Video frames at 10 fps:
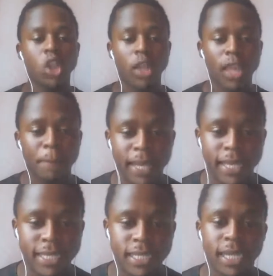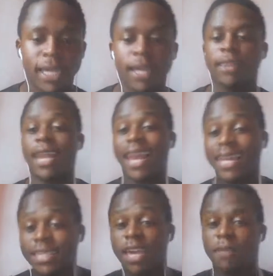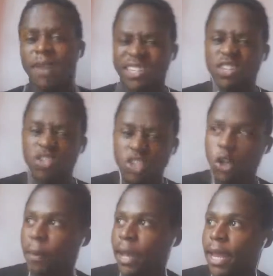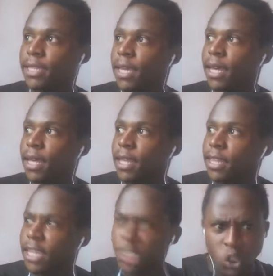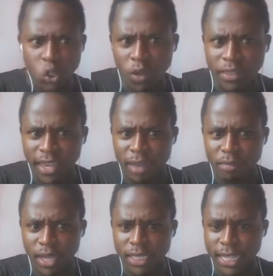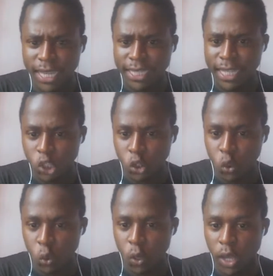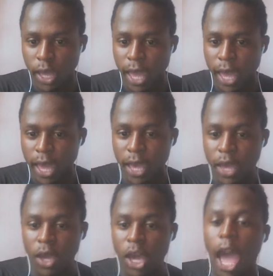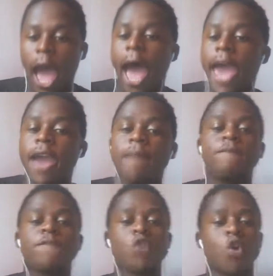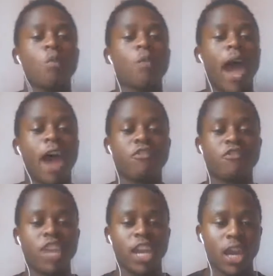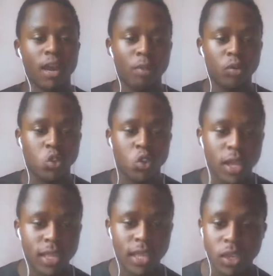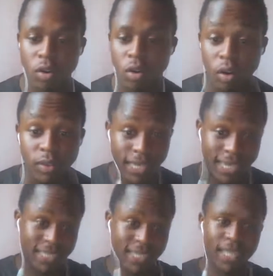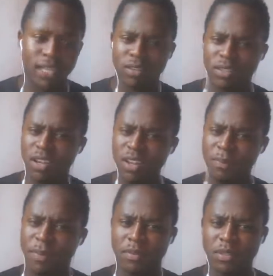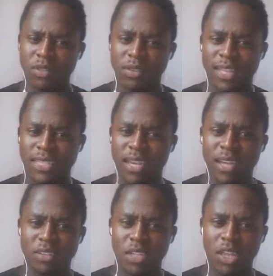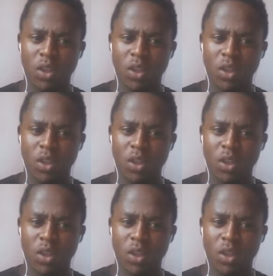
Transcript: Tottenham played the last game against Crystal Palace. They drew on that game, right? Yes, they drew. I am from Africa, Botswana. You go on the internet, because a lot of people don't know that country,